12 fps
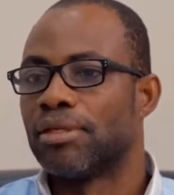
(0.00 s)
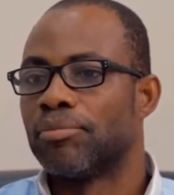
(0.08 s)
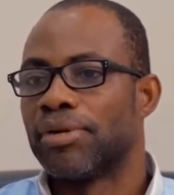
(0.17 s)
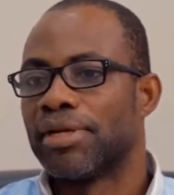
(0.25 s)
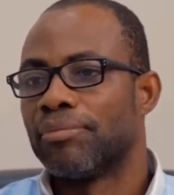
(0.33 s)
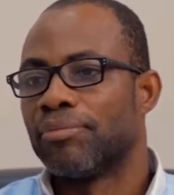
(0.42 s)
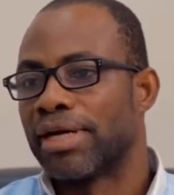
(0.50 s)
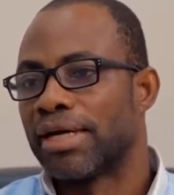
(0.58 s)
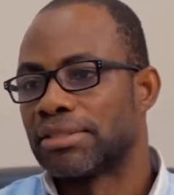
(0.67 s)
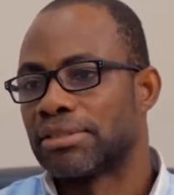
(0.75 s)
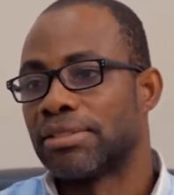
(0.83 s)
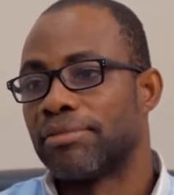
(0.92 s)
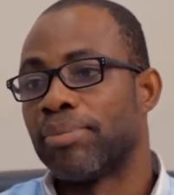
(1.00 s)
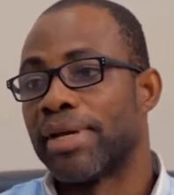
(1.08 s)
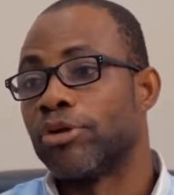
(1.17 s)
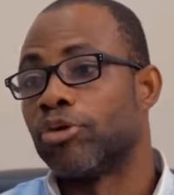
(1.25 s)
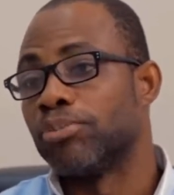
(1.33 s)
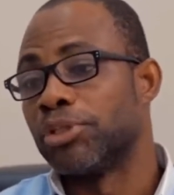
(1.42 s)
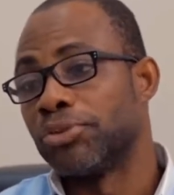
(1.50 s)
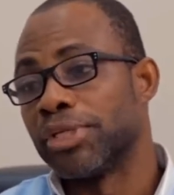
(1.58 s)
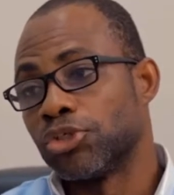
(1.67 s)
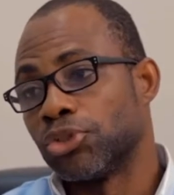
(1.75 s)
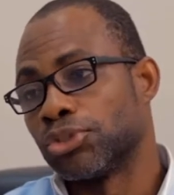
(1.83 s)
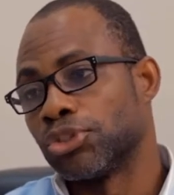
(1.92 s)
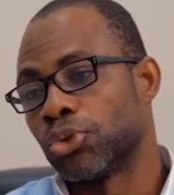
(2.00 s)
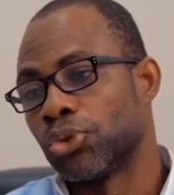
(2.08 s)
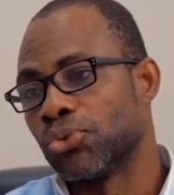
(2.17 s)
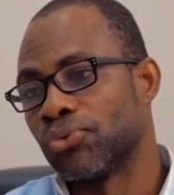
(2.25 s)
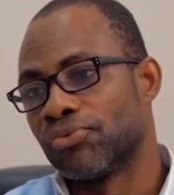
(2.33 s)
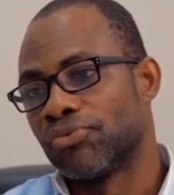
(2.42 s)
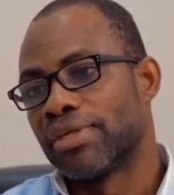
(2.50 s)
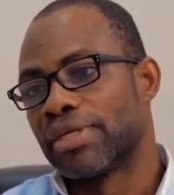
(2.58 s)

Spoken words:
Body bags per WHO